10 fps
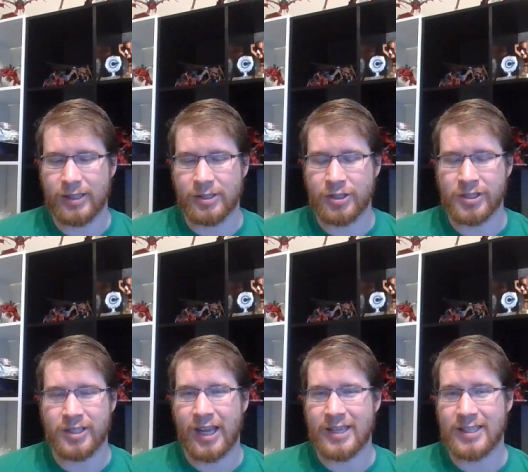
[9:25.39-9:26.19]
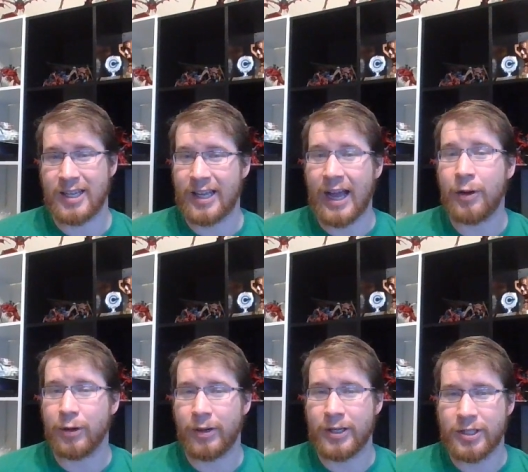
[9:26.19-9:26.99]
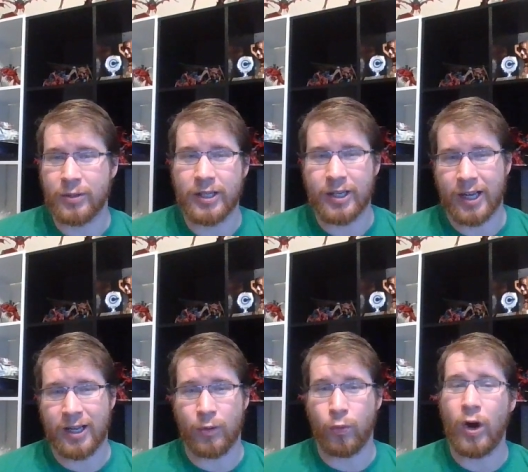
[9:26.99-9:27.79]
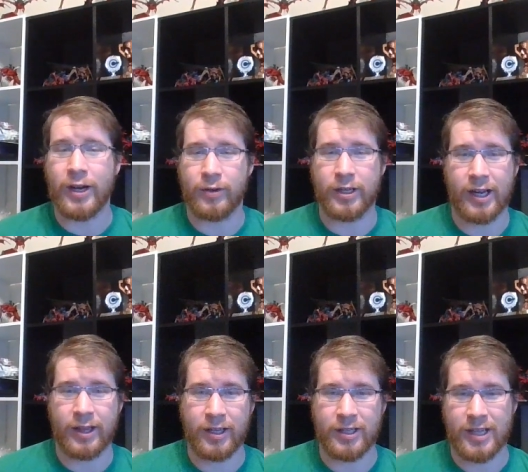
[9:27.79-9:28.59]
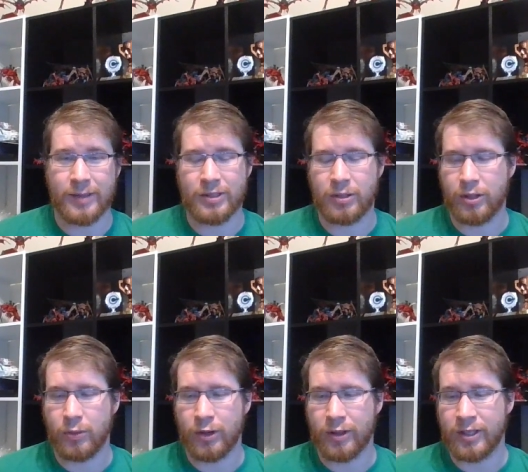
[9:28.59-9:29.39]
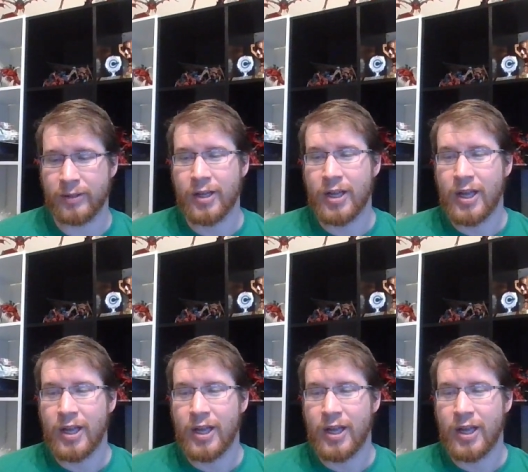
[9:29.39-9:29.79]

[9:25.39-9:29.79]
just as a counterpunch unit, uh, one unit I think is absolutely worth it.